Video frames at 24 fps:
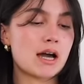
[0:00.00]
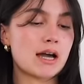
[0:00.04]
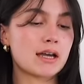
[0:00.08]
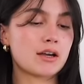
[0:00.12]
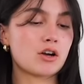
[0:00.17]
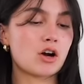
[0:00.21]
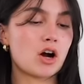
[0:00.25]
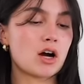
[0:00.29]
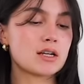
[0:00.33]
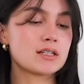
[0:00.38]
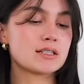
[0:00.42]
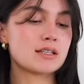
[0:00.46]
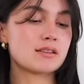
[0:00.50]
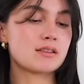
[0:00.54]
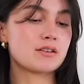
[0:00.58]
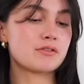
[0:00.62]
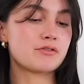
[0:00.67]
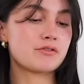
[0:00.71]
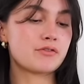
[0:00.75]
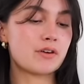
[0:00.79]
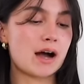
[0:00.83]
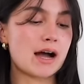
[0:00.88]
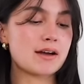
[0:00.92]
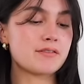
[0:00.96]
I got the
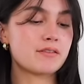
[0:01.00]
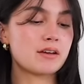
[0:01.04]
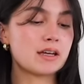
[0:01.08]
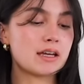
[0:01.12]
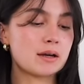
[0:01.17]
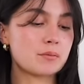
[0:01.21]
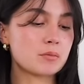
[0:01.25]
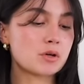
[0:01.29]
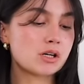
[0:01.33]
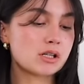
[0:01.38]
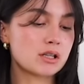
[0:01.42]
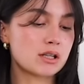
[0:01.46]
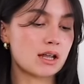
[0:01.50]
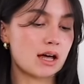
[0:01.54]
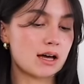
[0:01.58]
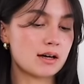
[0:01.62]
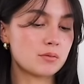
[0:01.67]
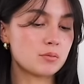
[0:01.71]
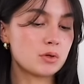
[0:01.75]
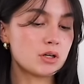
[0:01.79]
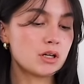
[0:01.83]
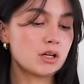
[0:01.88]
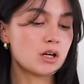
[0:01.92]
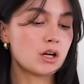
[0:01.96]
5 a.m.
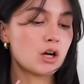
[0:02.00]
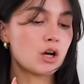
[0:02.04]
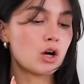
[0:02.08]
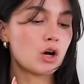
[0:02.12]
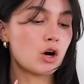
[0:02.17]
Club